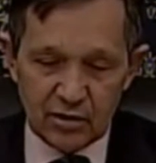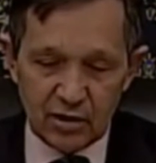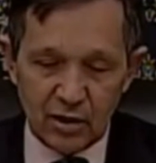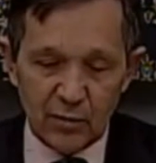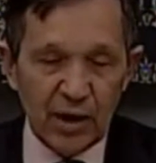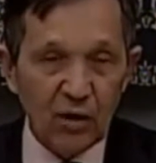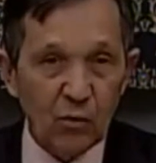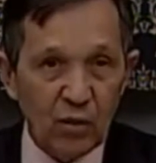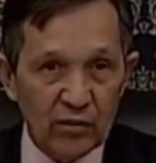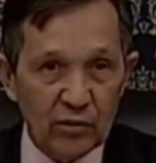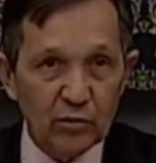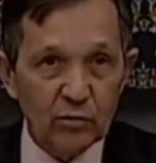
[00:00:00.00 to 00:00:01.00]
about
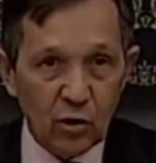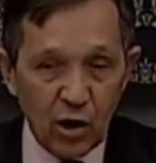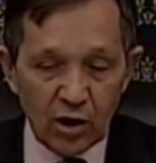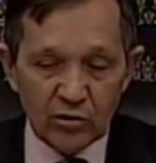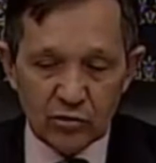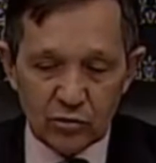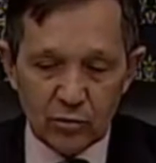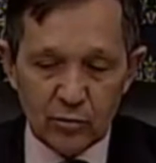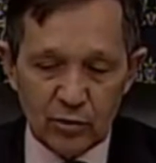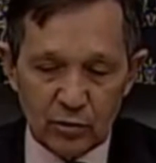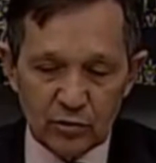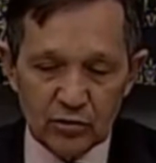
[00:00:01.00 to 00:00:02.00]
whether long-term
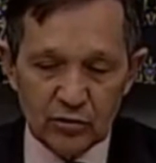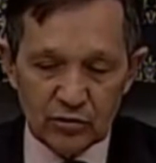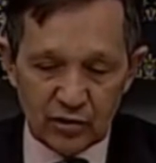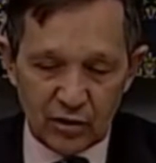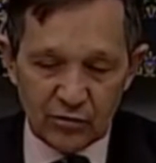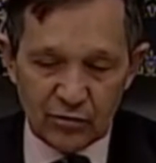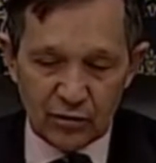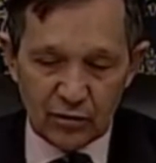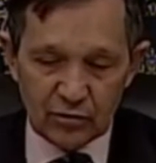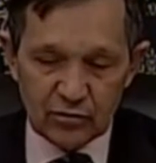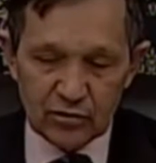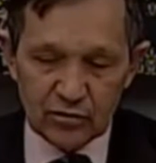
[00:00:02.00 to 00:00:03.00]
use of cell
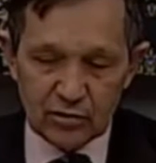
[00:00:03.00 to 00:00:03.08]
phones